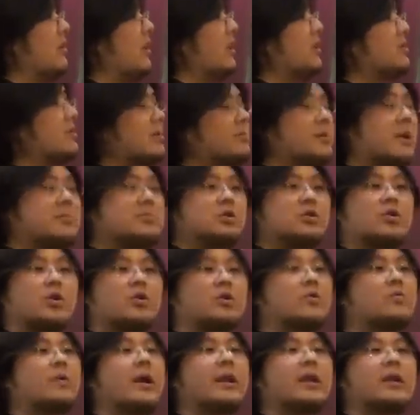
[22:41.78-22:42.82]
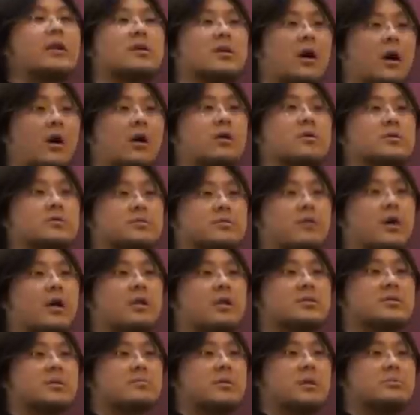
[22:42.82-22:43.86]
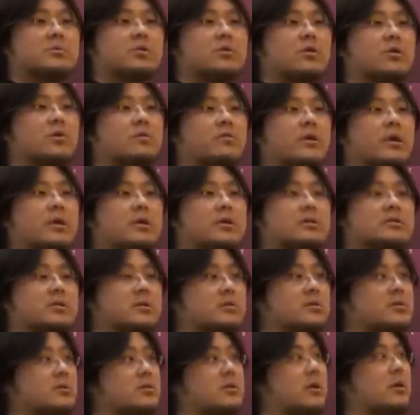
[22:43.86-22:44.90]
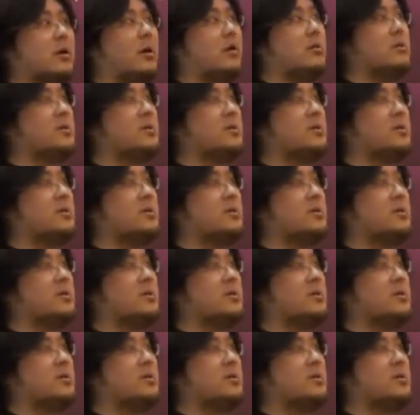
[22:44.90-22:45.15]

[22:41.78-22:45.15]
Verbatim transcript: Right? Sometimes you go to wedding halls, right? Sometimes you go to weddings and there's like all